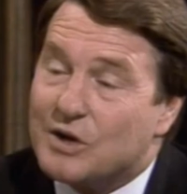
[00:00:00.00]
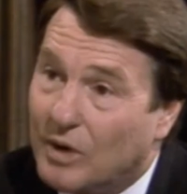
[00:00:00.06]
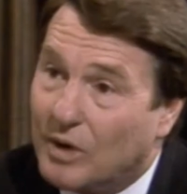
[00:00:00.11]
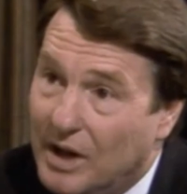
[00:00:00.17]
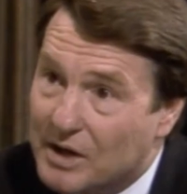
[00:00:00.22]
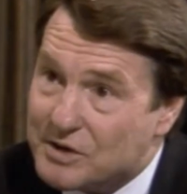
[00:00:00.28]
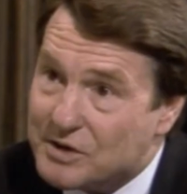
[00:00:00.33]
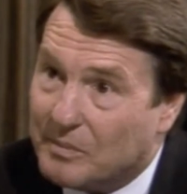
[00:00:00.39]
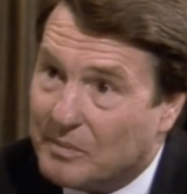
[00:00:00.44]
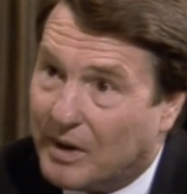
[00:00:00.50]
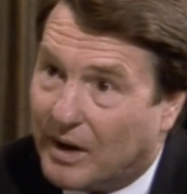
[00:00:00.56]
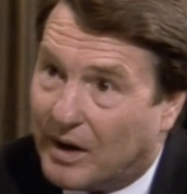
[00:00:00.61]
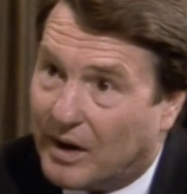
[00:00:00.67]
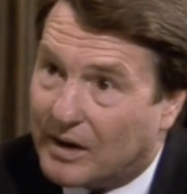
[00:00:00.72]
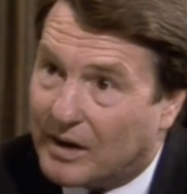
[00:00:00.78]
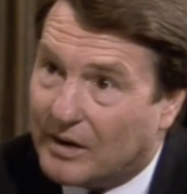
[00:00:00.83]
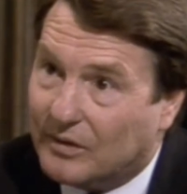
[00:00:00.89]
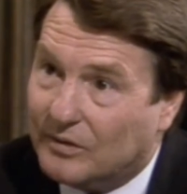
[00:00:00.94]
well as
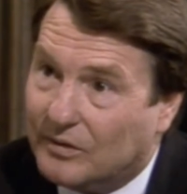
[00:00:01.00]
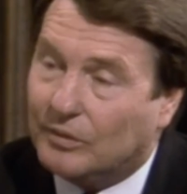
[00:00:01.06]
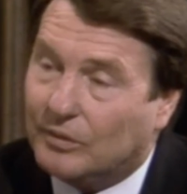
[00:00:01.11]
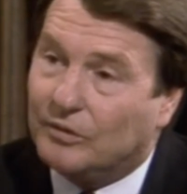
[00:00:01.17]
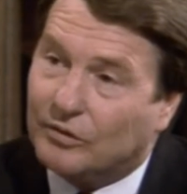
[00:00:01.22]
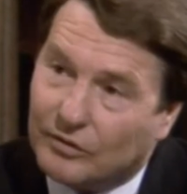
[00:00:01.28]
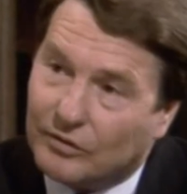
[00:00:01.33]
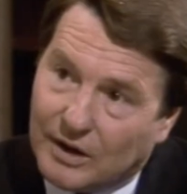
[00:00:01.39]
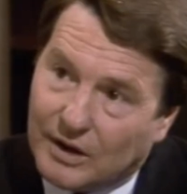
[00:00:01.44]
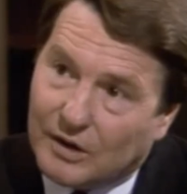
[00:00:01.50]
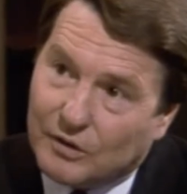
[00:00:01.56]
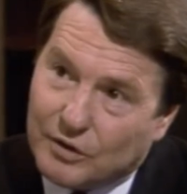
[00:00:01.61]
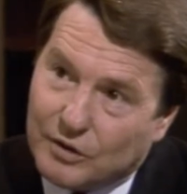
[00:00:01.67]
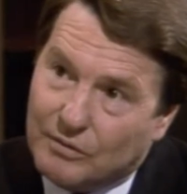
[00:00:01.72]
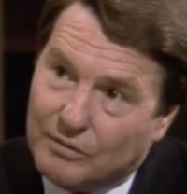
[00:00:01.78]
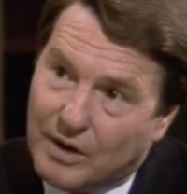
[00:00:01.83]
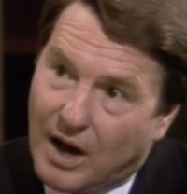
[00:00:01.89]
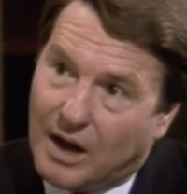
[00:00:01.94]
Americans, who still
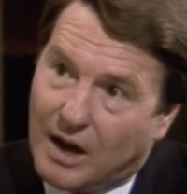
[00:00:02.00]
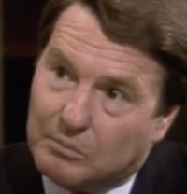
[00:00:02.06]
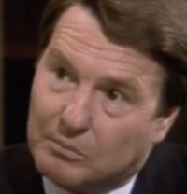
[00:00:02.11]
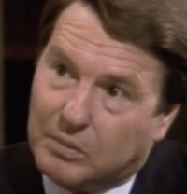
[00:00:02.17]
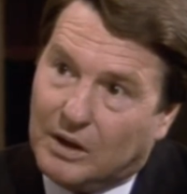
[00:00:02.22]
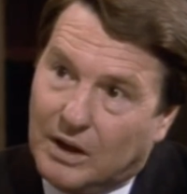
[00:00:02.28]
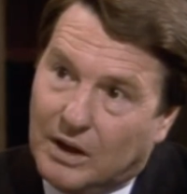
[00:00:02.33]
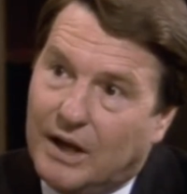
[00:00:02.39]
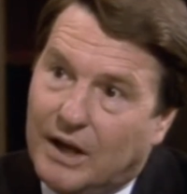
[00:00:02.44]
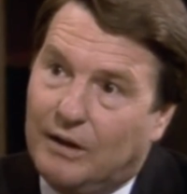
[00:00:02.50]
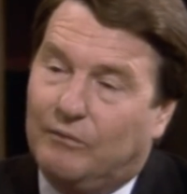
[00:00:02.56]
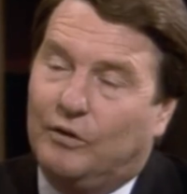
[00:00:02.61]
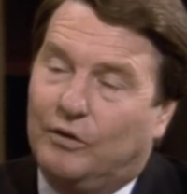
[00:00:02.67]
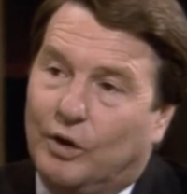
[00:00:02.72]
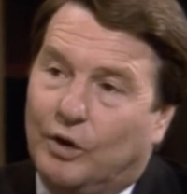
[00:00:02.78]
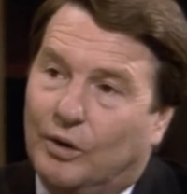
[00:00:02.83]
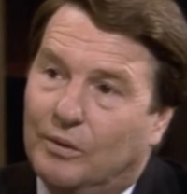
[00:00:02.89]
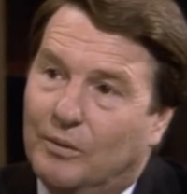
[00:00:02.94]
do not believe
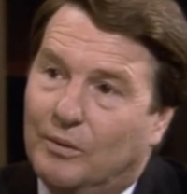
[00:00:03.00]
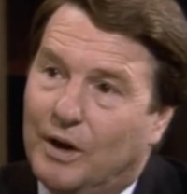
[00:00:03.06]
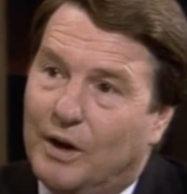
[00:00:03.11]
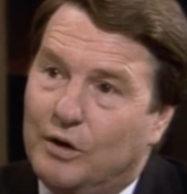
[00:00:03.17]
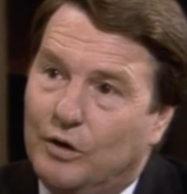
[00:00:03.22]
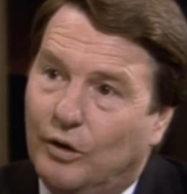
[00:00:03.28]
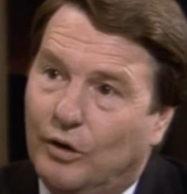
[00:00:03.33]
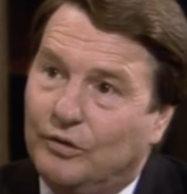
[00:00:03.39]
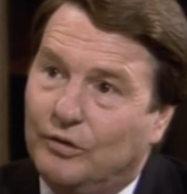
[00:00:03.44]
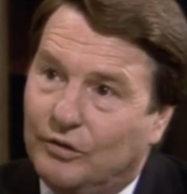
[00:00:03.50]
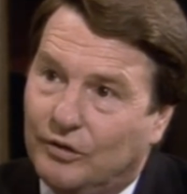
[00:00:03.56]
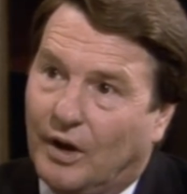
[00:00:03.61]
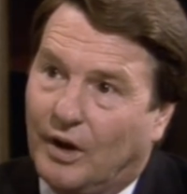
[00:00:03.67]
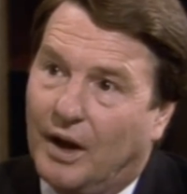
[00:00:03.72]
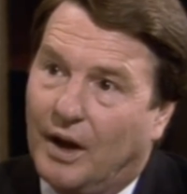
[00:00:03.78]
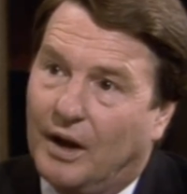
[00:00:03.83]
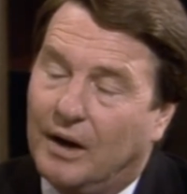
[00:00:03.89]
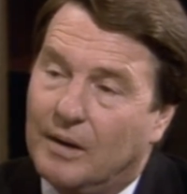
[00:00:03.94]
you when you
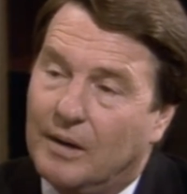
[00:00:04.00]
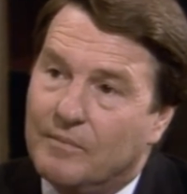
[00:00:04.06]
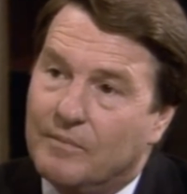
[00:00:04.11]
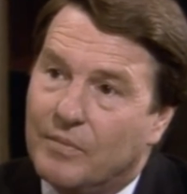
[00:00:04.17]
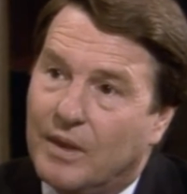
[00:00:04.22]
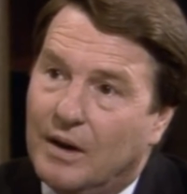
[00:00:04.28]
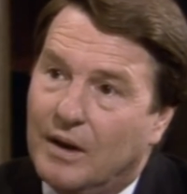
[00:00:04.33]
say